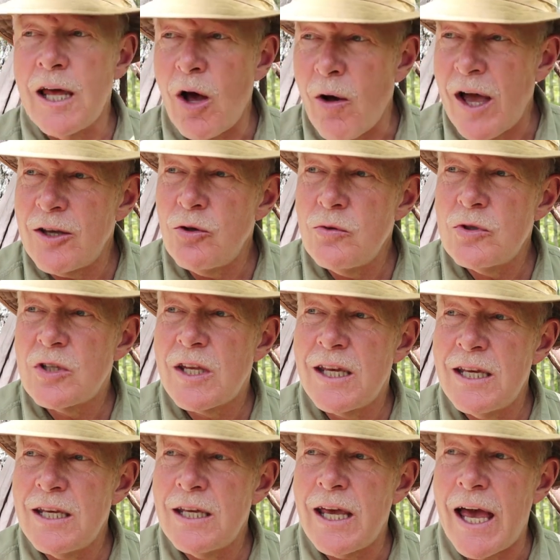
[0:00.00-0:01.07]
Now, I used
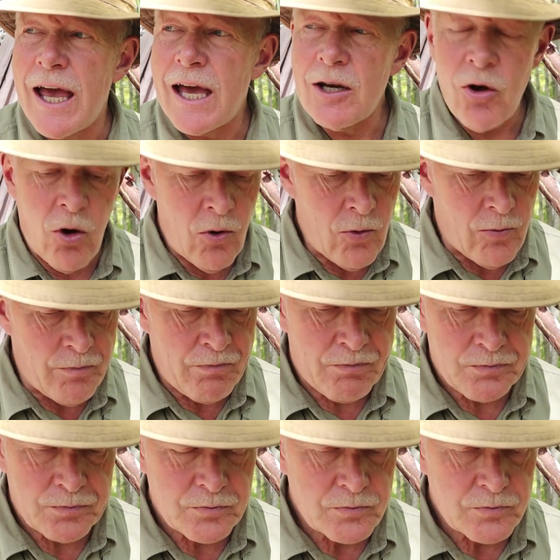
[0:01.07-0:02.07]
ghee at home,